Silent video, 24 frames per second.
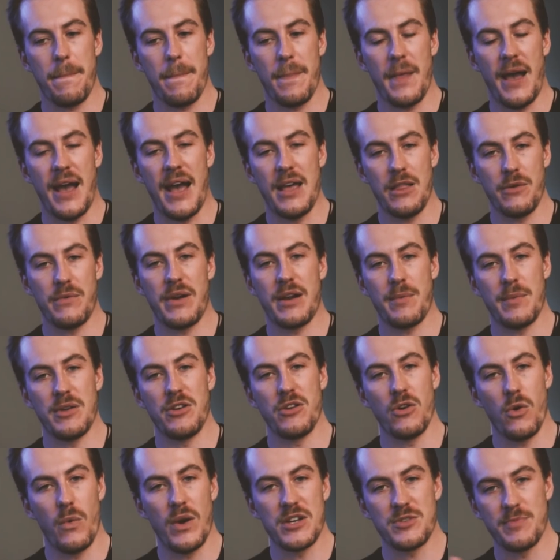I highly recommend
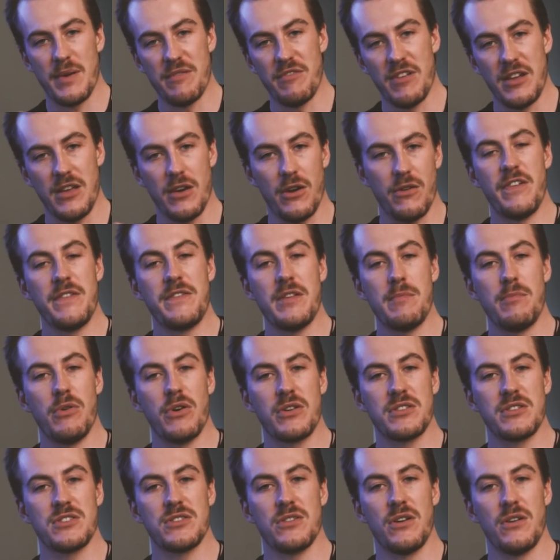you go watch my video, 50
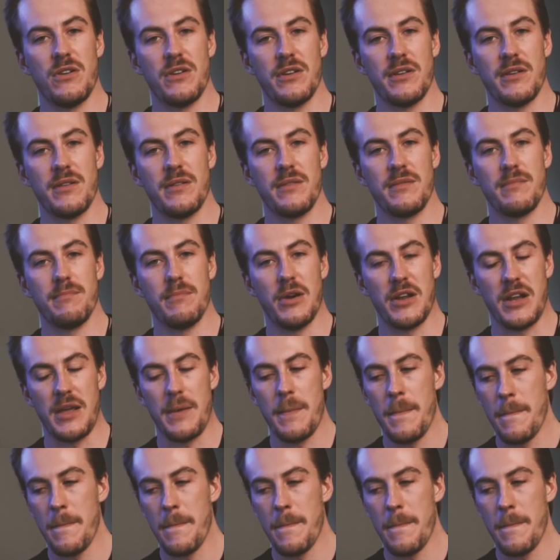books on money.